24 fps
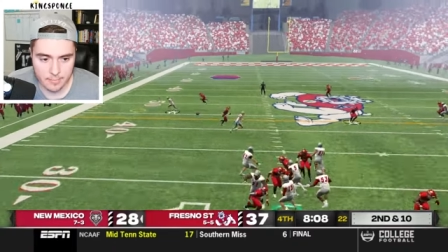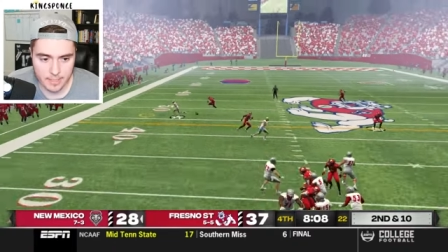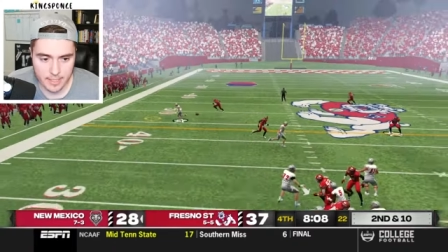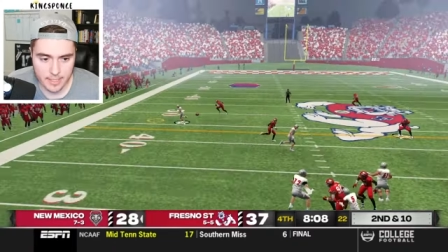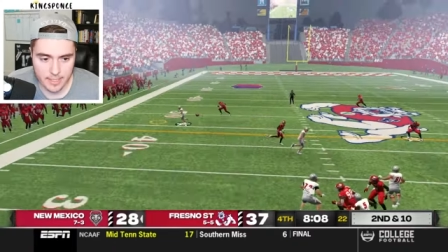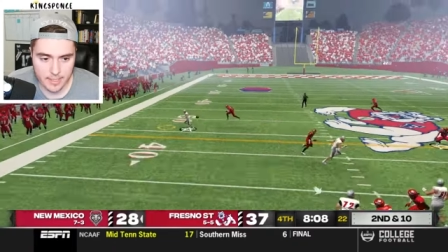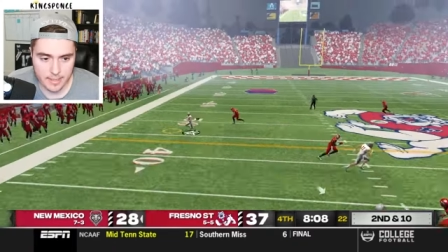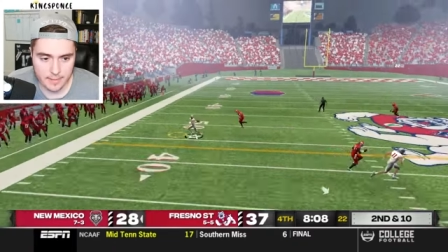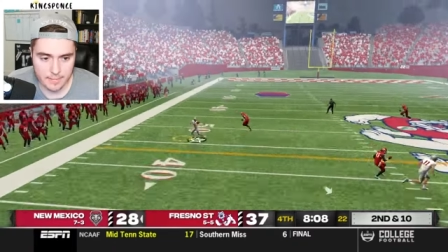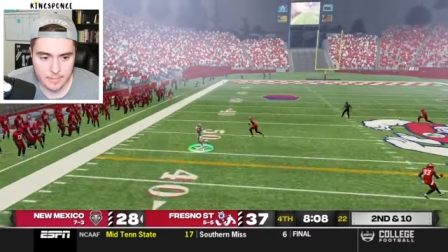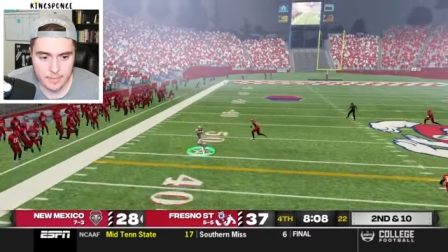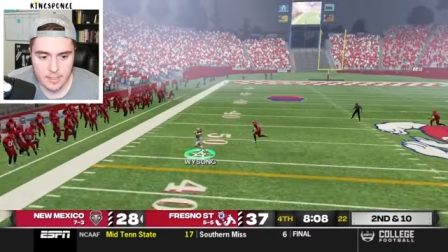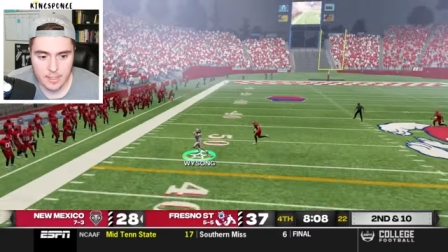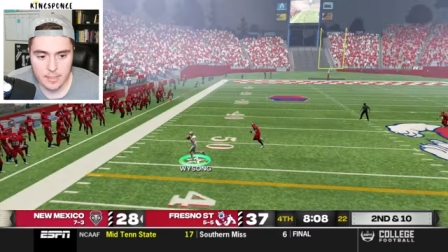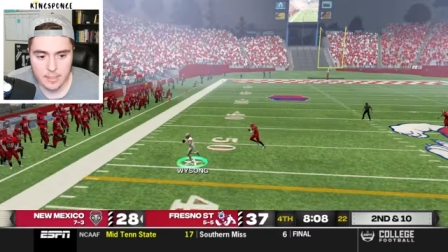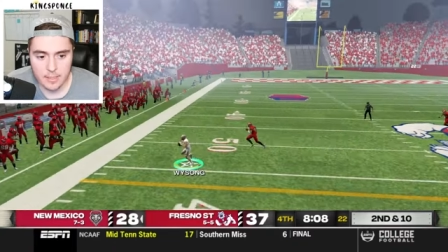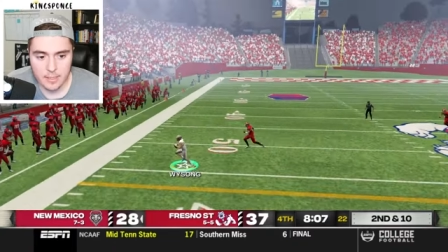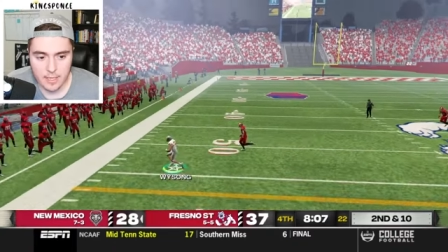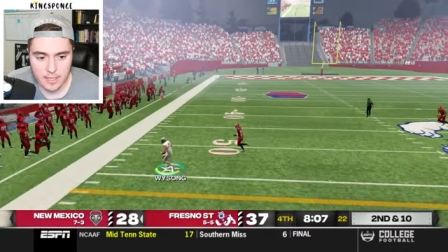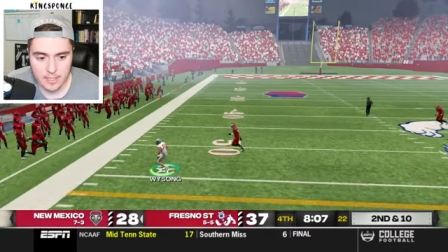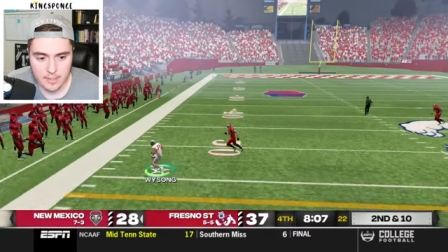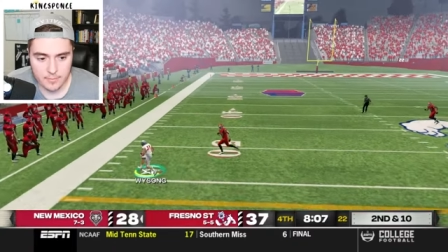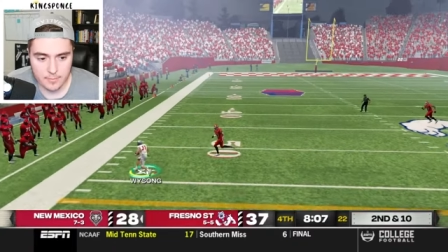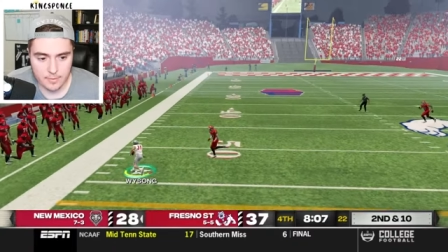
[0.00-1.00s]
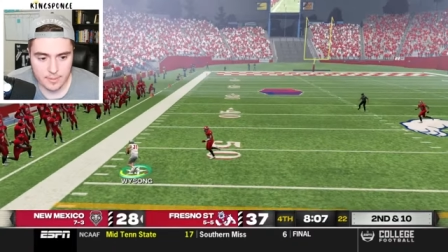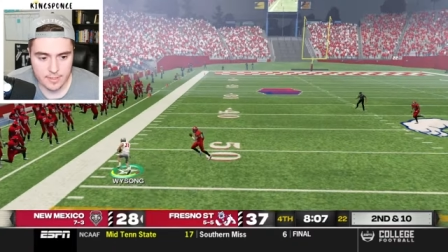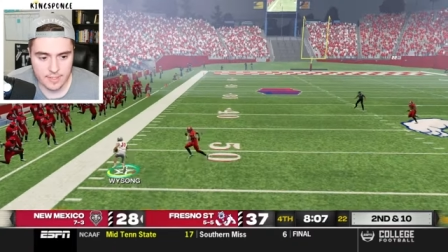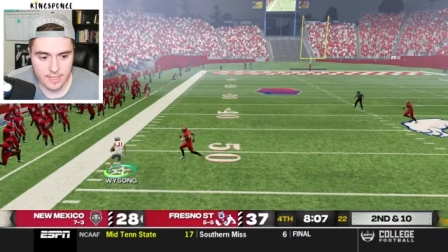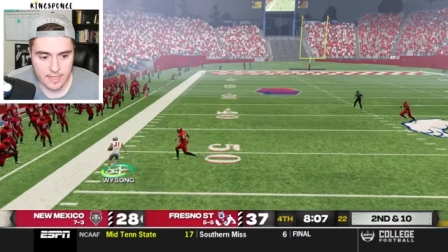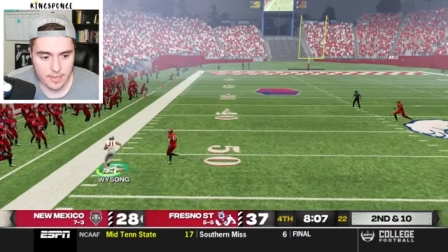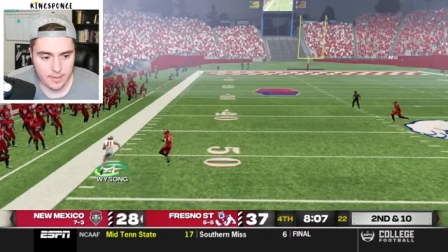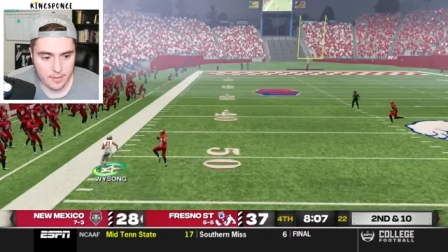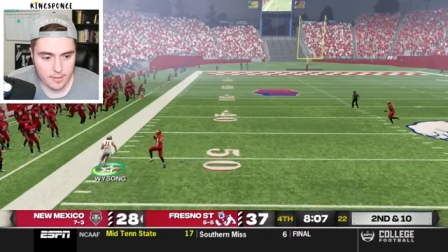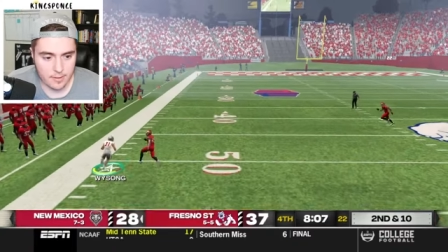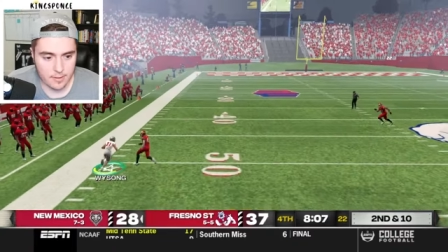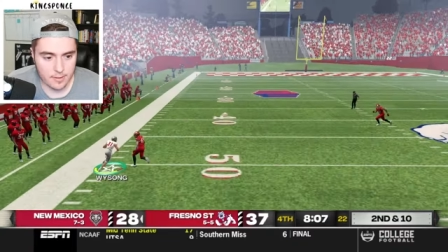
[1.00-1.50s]
man, as we're
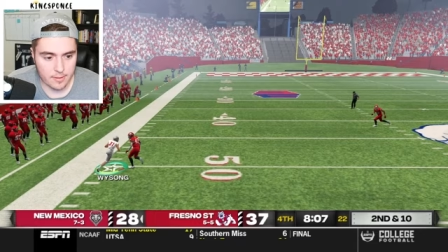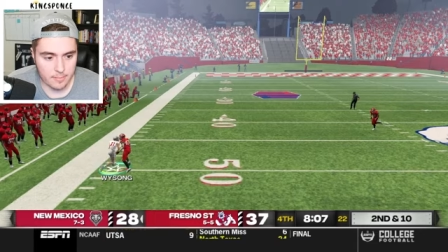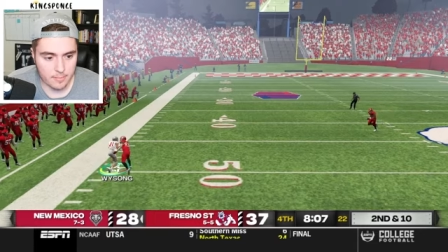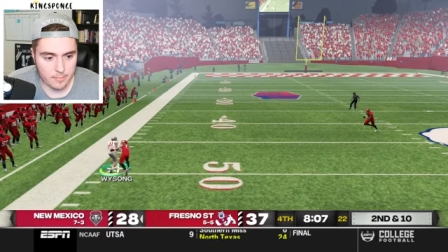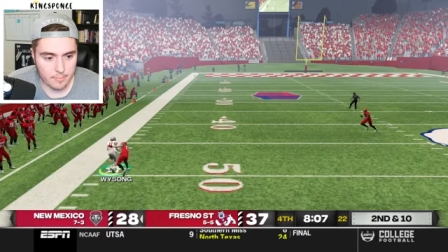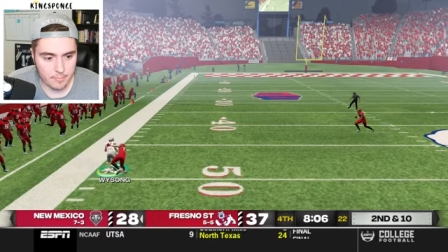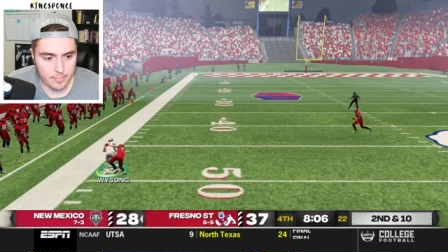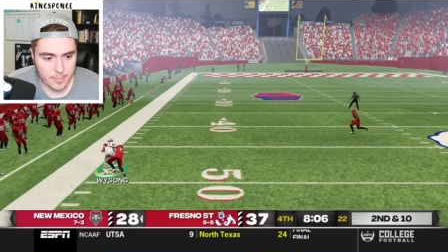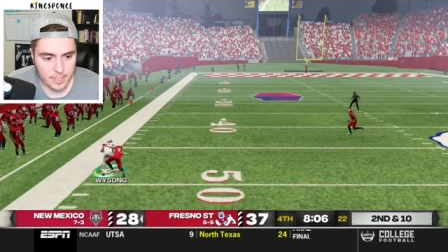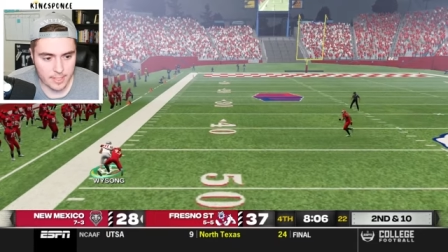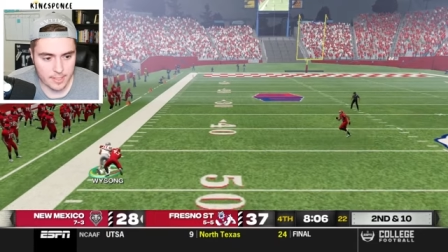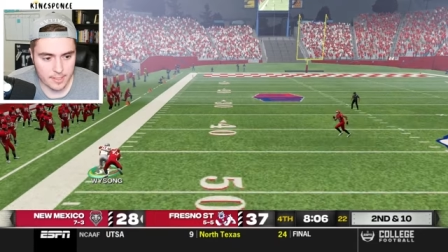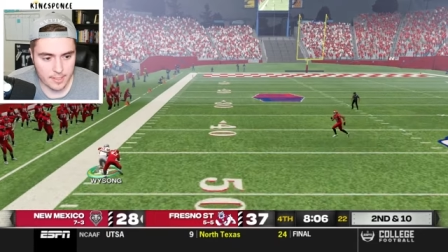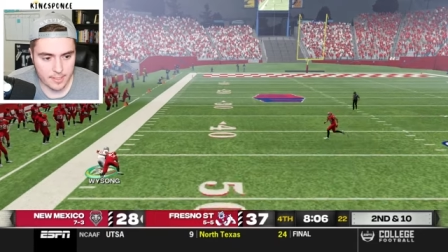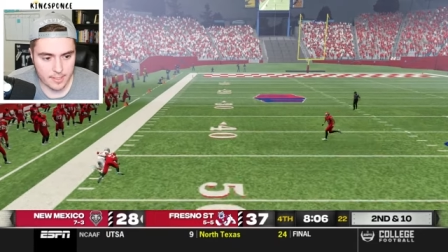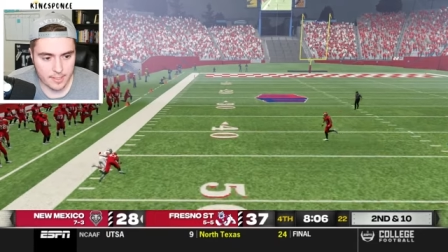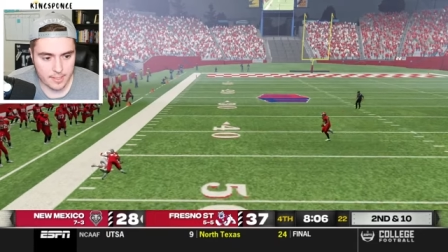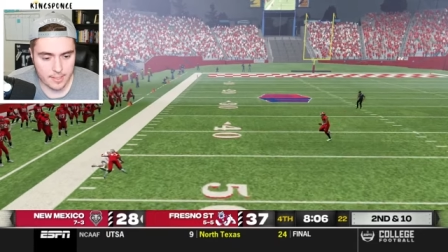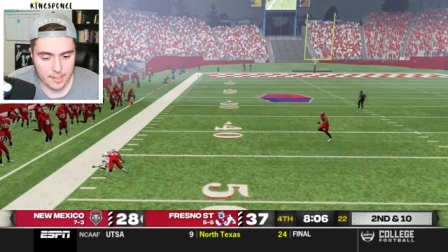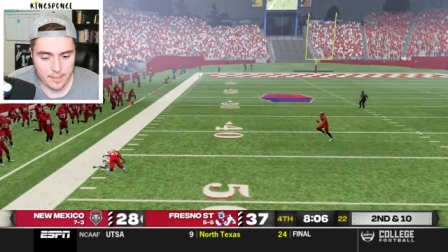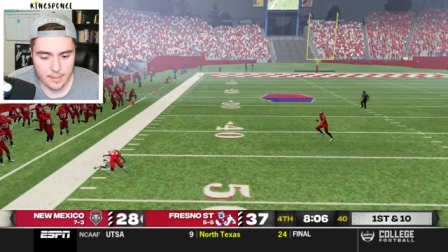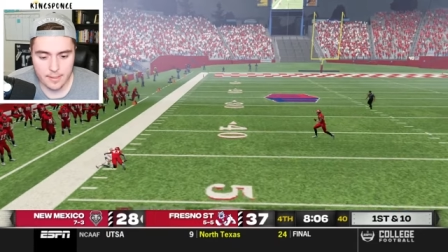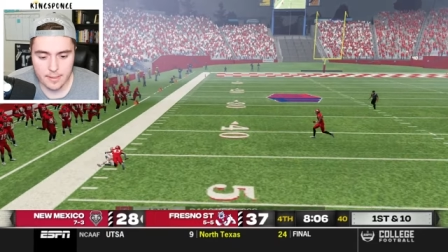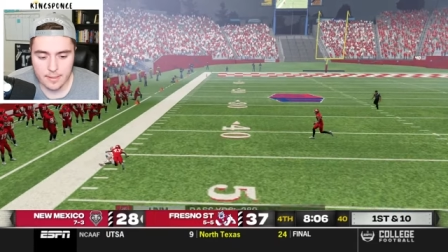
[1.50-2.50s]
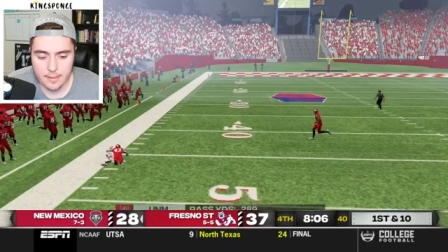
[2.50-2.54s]
down big.